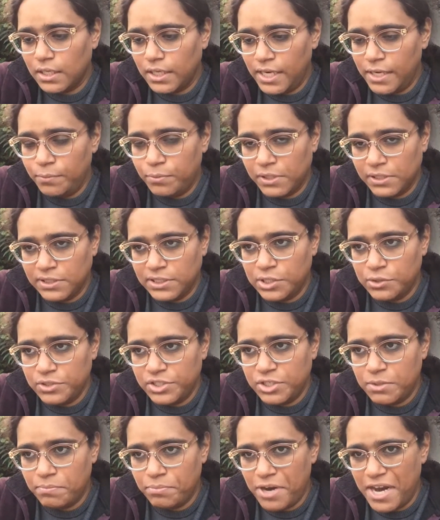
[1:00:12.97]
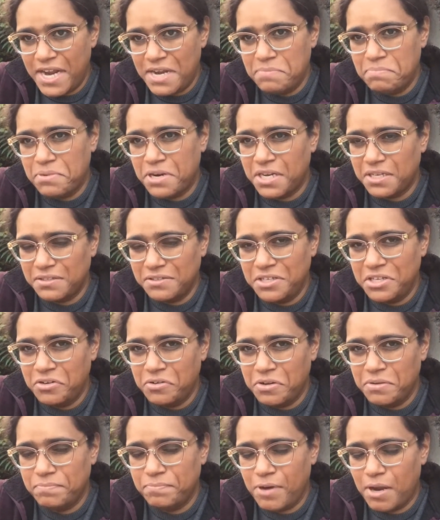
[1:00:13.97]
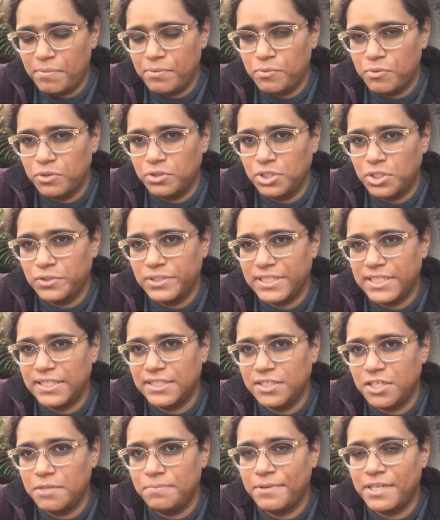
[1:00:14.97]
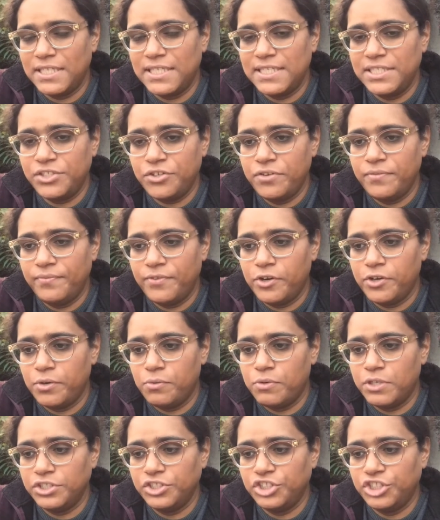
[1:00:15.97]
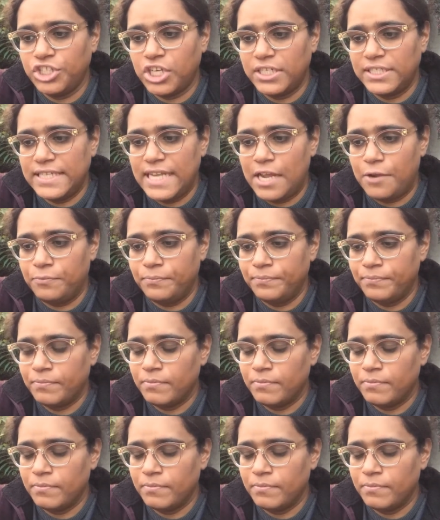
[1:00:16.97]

it will toast your bread but you know it probably won't toast it as good but at least your inverter wouldn't shut down